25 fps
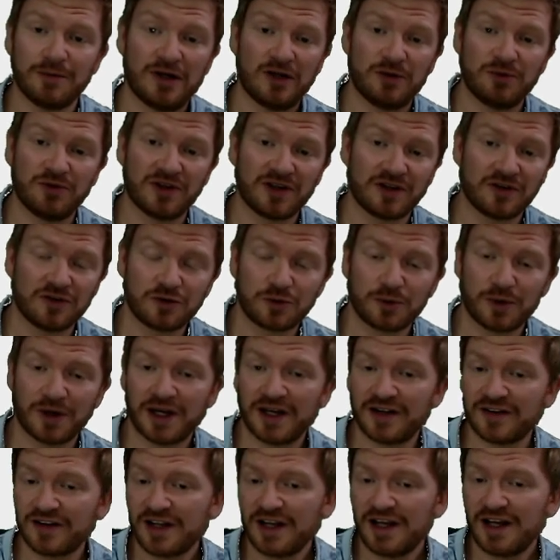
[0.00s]
meters per second
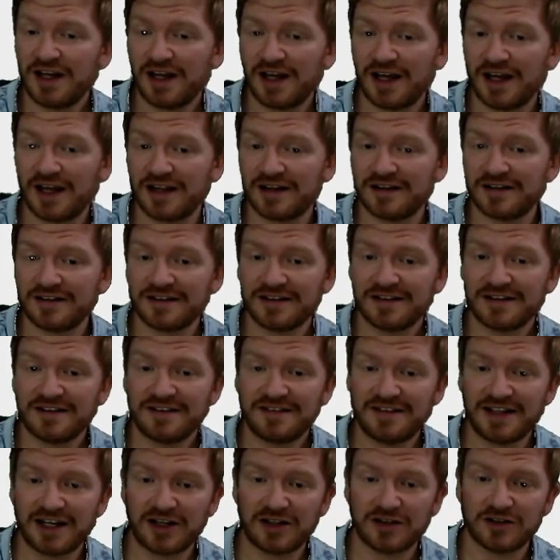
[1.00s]
squared, and
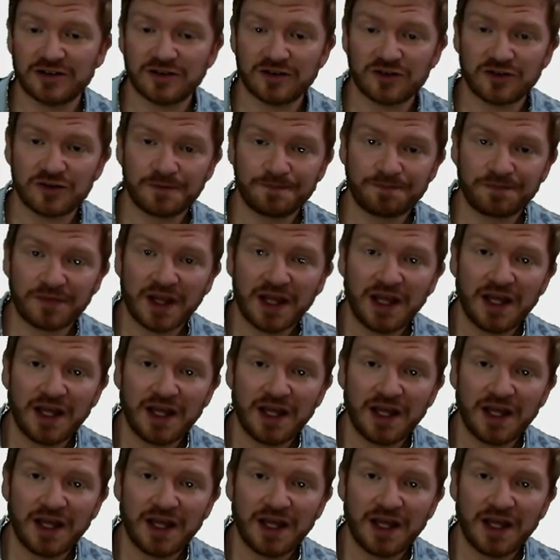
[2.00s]
seconds.